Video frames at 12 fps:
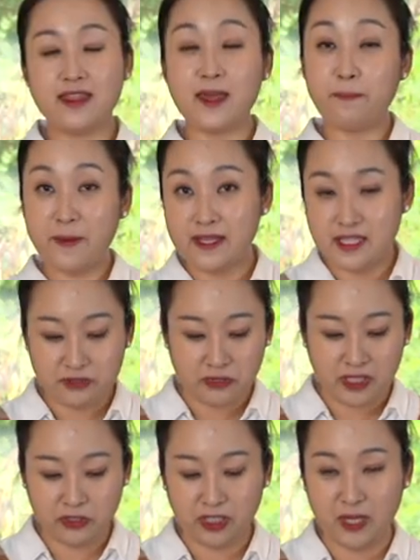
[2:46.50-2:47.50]
The best
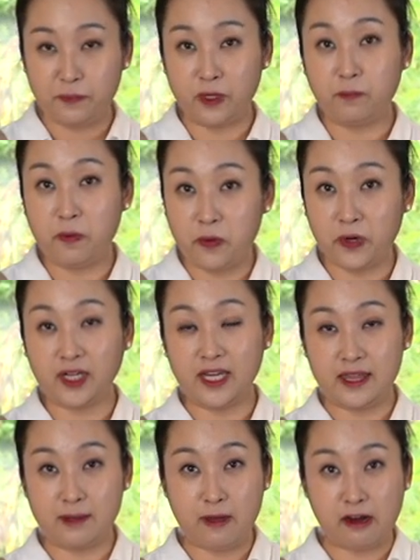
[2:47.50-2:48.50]
is really to keep your
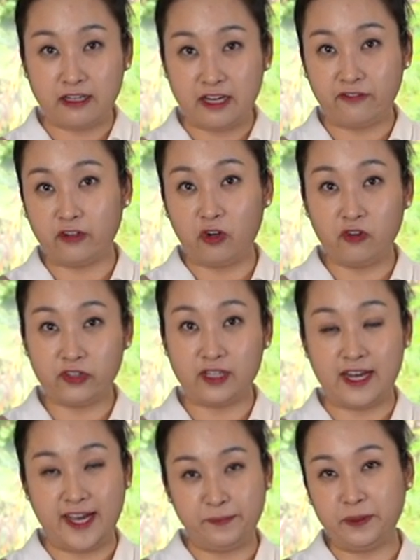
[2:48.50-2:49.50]
pork in the marinade for
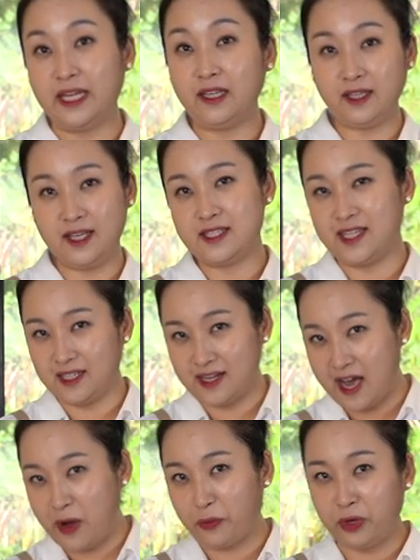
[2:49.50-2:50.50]
overnight, but at least like
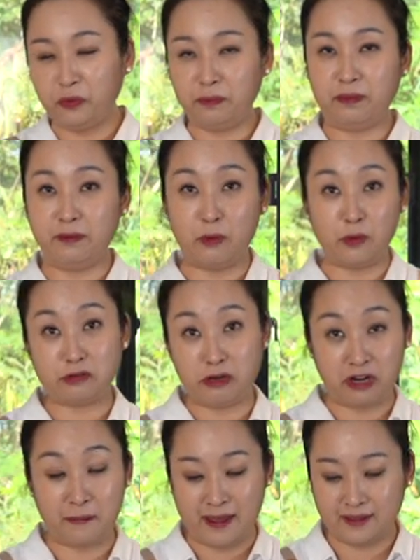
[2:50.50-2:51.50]
an hour would be most
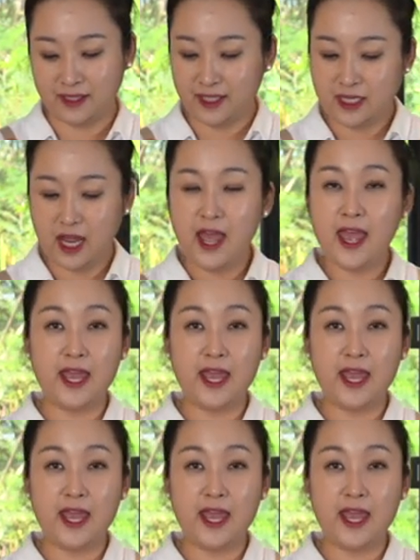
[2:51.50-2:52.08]
recommended.